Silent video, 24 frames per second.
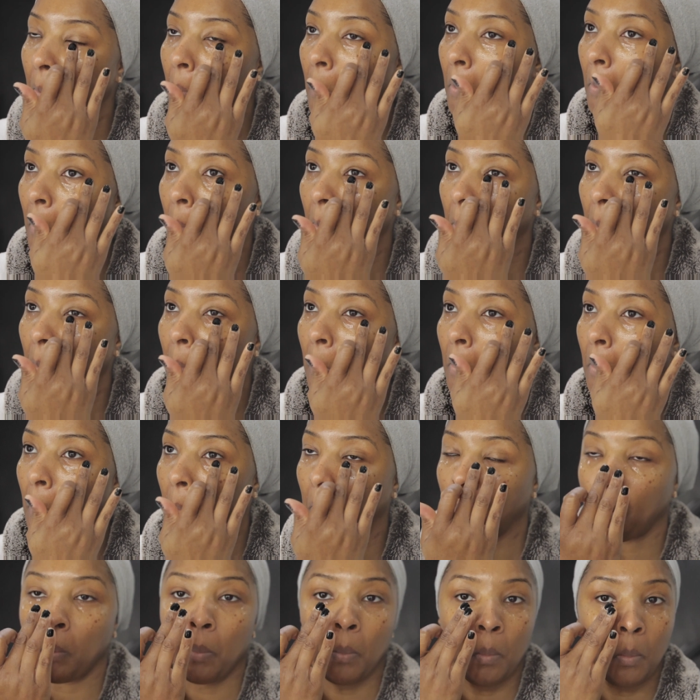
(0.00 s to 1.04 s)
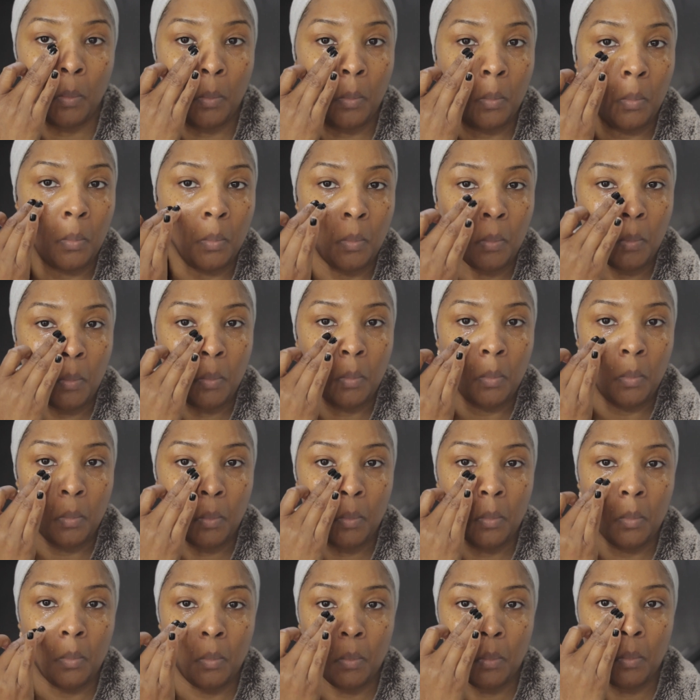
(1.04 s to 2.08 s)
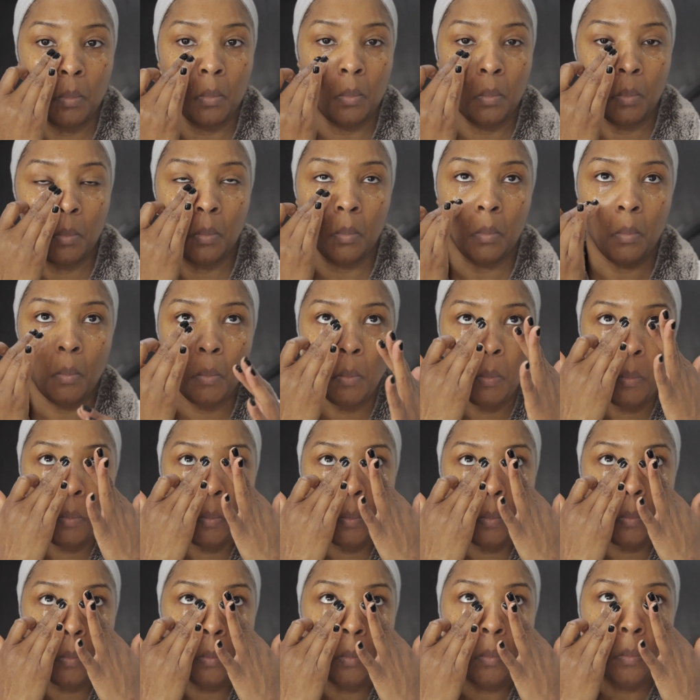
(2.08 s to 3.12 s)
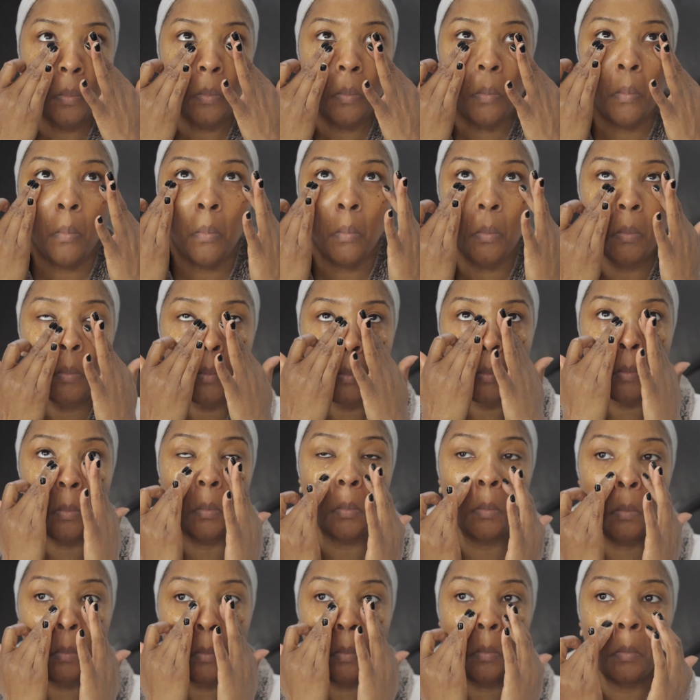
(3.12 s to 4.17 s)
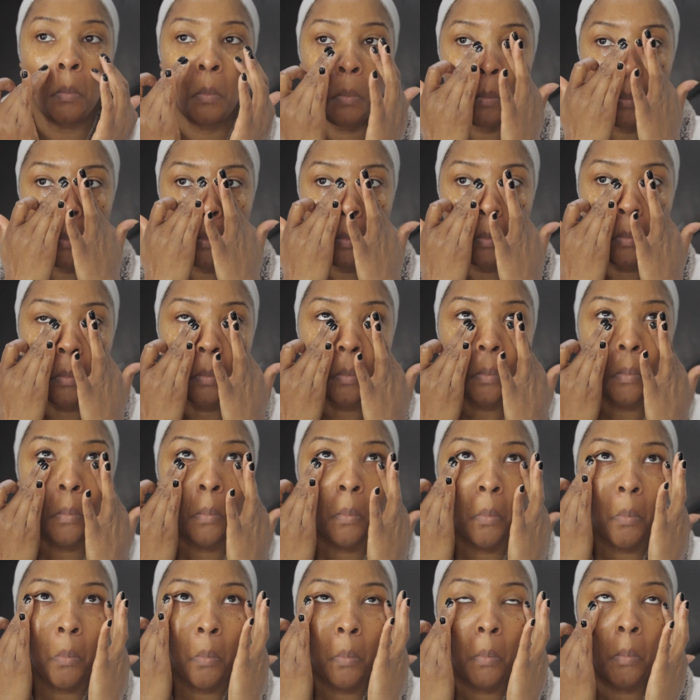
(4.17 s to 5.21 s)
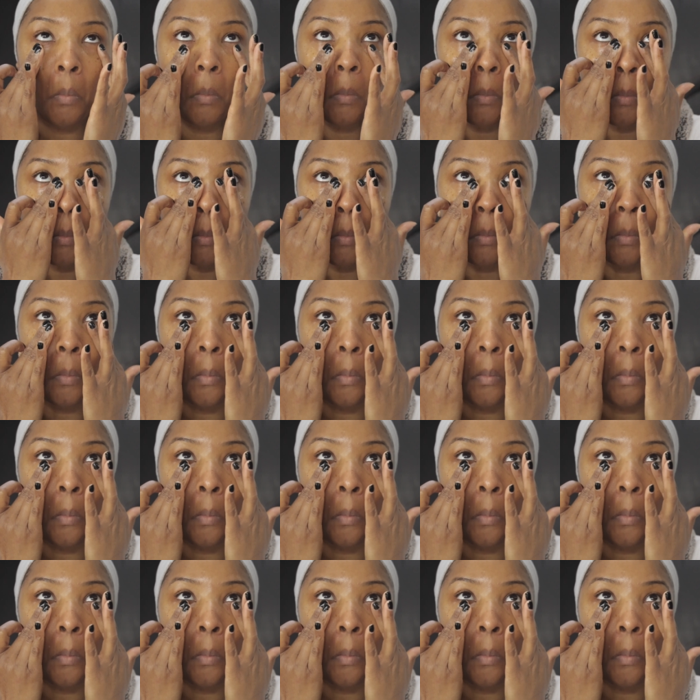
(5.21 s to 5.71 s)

Nothing is said.